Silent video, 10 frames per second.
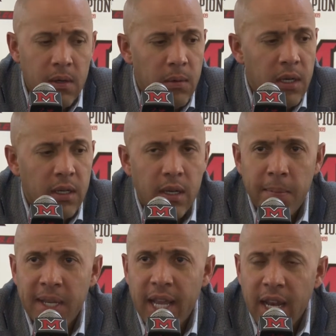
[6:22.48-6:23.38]
Well, I
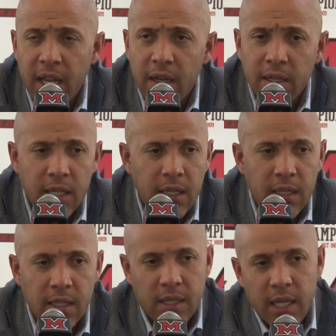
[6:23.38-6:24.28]
mean that helped. Eh,
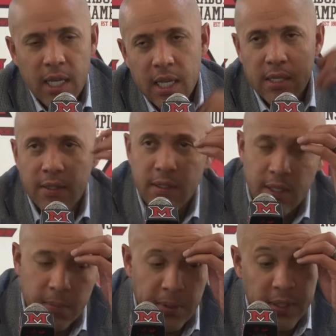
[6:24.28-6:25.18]
the thing is,
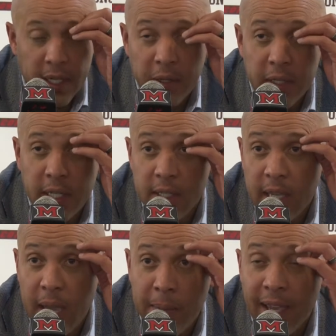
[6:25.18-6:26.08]
is particularly in this
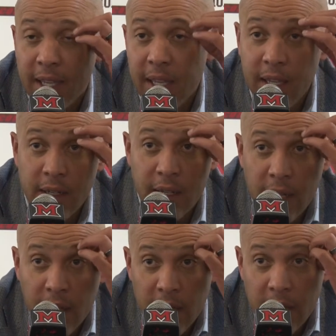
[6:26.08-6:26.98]
game, that kid
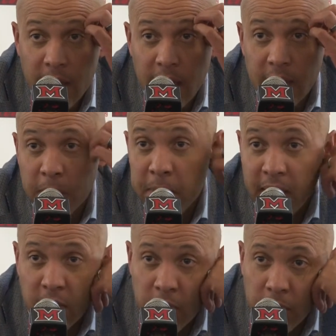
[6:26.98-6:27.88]
is a
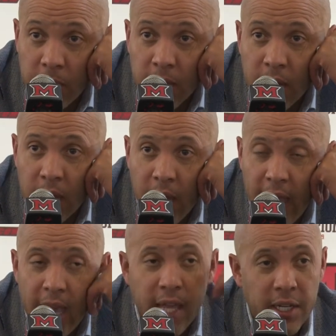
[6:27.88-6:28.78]
big dude,
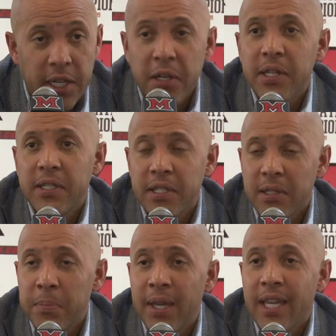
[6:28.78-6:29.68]
and Darius
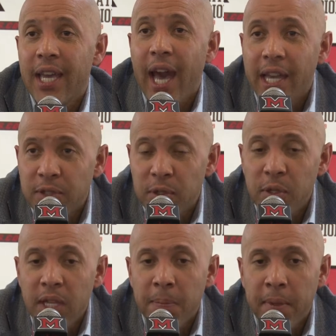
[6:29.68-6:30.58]
is a big guy. So
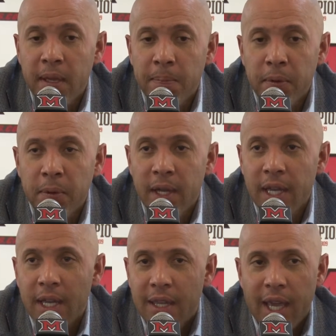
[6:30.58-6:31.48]
you need people
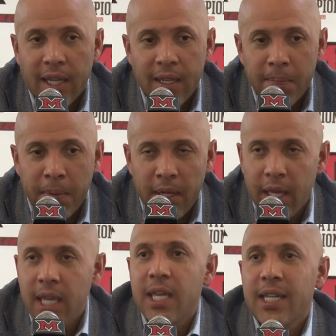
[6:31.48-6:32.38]
that can
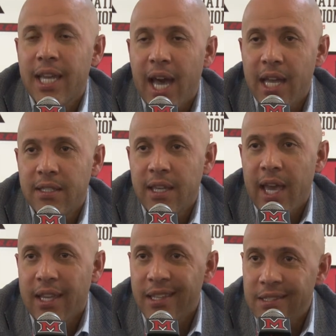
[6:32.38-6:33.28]
play in
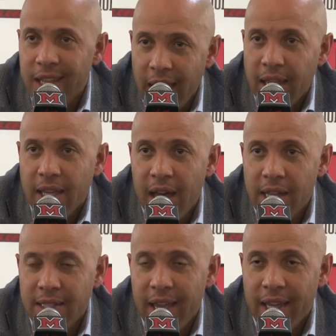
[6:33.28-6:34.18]
contact, can take
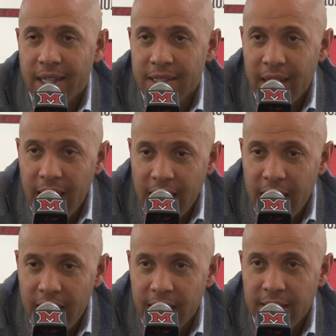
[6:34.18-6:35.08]
contact, can take
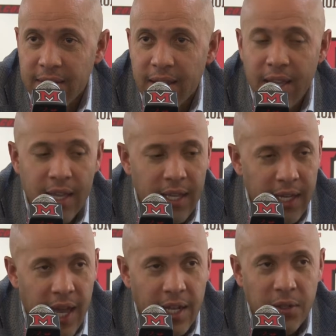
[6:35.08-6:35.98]
hits,
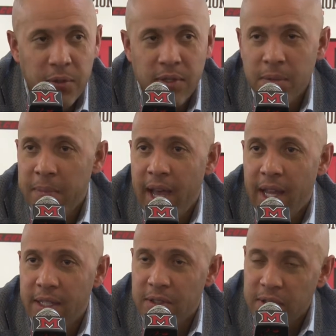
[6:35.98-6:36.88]
not lose their
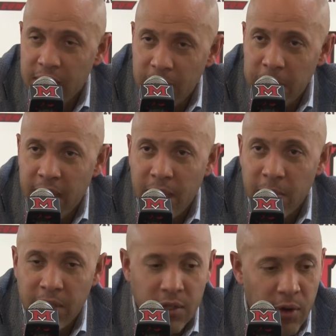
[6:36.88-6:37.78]
balance, still be
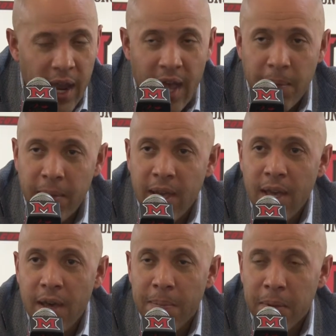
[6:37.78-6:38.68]
able to grab
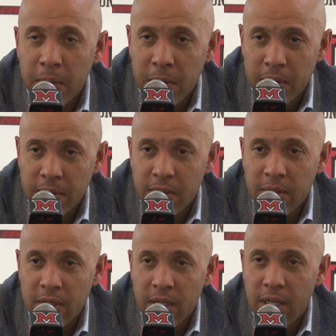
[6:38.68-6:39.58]
boards.
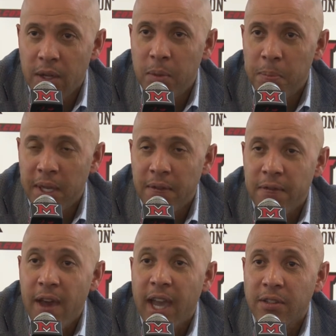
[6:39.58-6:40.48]
You know, be a
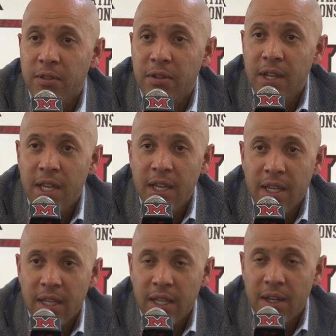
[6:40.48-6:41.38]
factor
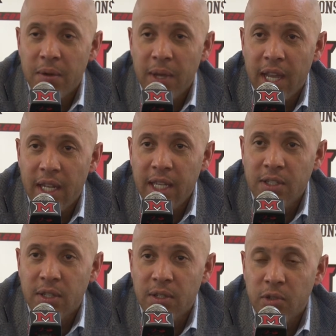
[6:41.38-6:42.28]
you know, at
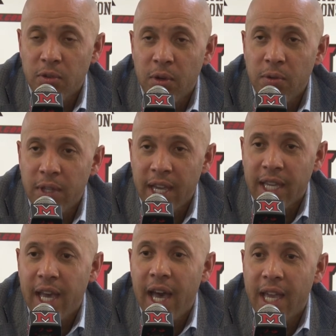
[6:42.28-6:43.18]
least control
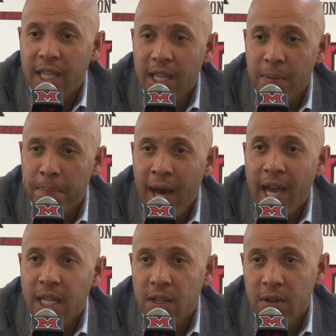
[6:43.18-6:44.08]
that guy and get a
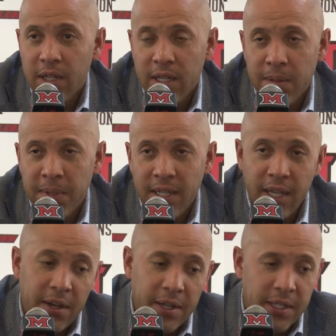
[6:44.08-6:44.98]
body on him. And
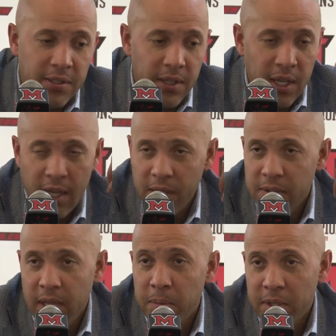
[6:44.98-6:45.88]
Darius
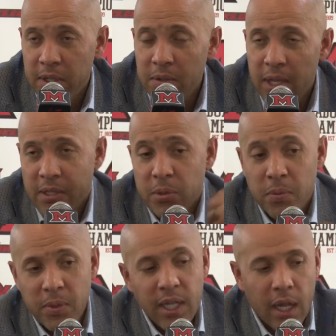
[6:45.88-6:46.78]
was able to do that. So
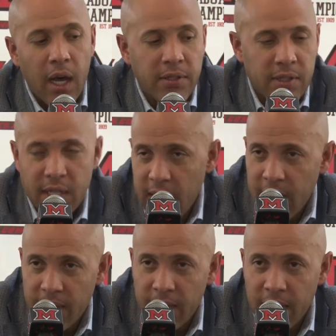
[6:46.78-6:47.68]
when we lost
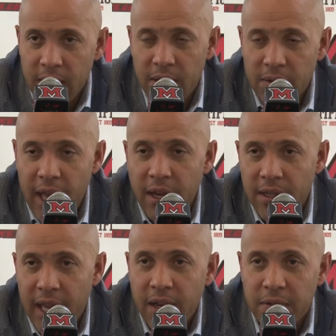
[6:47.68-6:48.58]
D, you know,
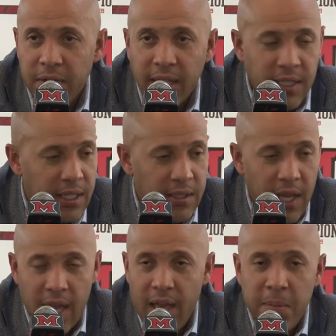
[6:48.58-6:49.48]
that that affected us.
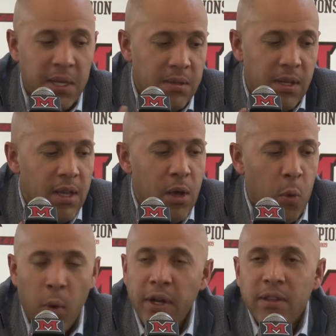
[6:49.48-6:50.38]
I mean,
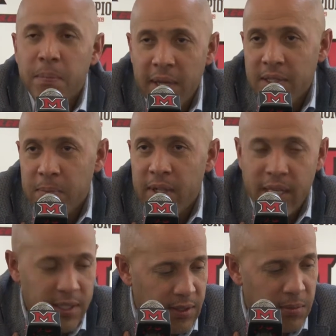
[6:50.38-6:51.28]
one of the best
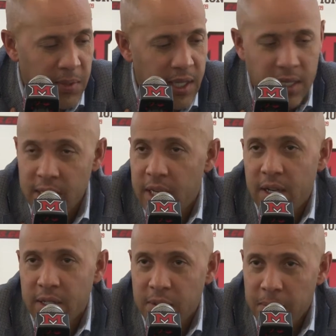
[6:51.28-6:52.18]
plays to me that
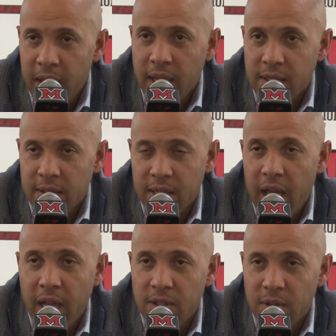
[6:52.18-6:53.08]
Darius makes
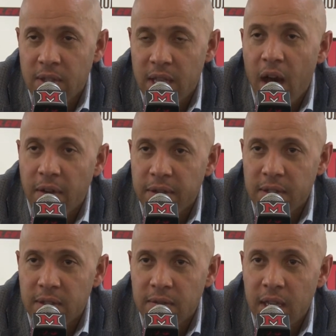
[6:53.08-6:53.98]
tonight is on the
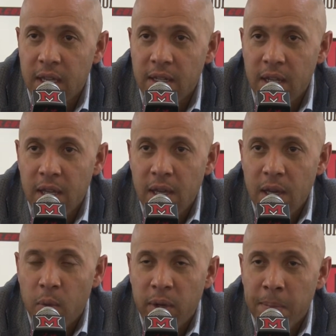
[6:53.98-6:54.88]
offensive end
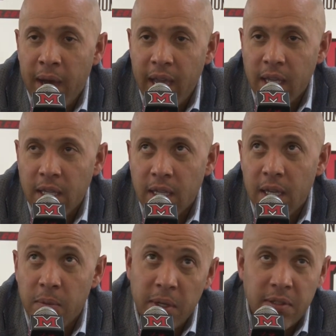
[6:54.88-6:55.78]
when Mike,
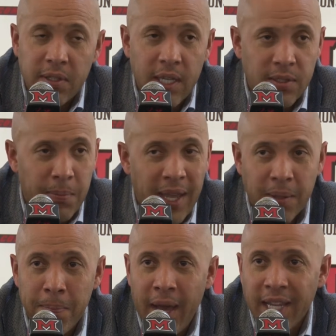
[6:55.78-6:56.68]
I want to say is
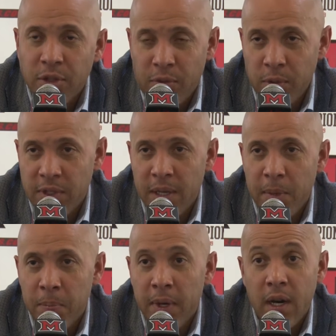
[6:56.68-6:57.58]
Mike, Mike throws him
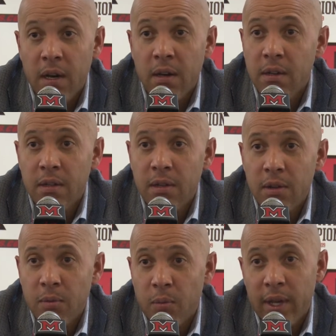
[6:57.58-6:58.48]
a ball
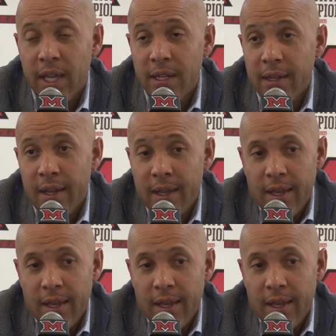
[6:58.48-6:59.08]
when